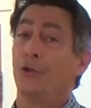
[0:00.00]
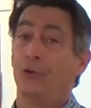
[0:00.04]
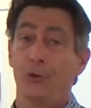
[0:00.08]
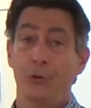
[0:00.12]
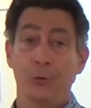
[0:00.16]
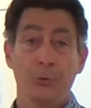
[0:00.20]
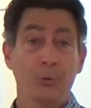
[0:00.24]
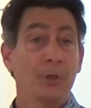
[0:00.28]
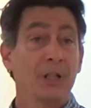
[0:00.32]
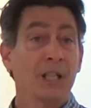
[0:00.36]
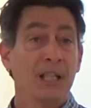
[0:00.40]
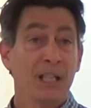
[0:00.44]

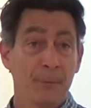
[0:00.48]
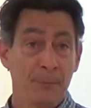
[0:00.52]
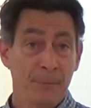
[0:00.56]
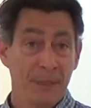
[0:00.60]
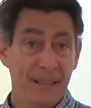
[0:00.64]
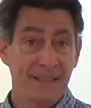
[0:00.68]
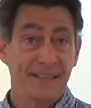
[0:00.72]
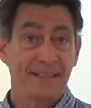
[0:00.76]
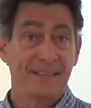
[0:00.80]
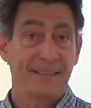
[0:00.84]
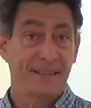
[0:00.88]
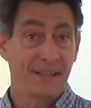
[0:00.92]
you really
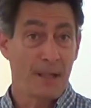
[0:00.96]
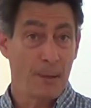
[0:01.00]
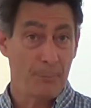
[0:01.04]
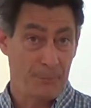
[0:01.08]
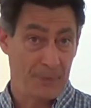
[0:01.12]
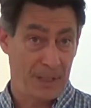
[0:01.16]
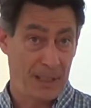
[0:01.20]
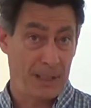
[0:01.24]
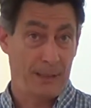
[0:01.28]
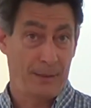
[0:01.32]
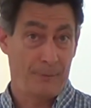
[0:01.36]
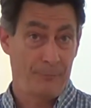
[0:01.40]
missed
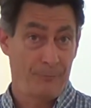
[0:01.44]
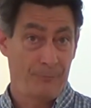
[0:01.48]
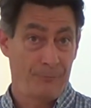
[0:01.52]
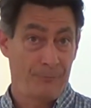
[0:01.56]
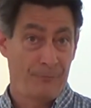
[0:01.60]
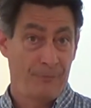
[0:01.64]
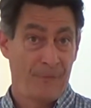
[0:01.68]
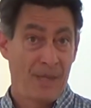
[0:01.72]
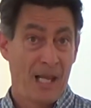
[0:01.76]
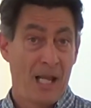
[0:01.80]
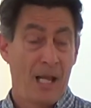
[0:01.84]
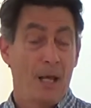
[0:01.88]
something.
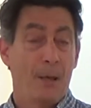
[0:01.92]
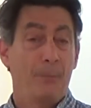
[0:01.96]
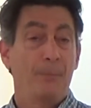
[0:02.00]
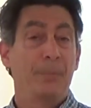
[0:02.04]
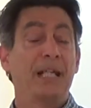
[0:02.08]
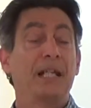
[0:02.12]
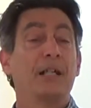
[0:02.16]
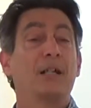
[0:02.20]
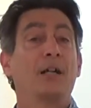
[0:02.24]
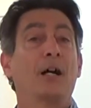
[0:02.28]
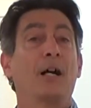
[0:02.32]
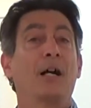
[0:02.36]

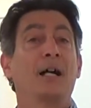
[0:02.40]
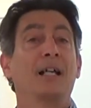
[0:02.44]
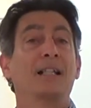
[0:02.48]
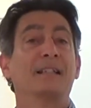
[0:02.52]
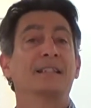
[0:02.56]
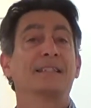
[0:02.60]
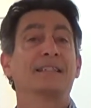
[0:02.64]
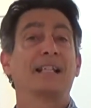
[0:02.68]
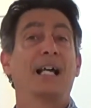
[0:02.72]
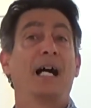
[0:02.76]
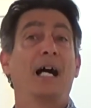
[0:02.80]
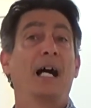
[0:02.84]
Because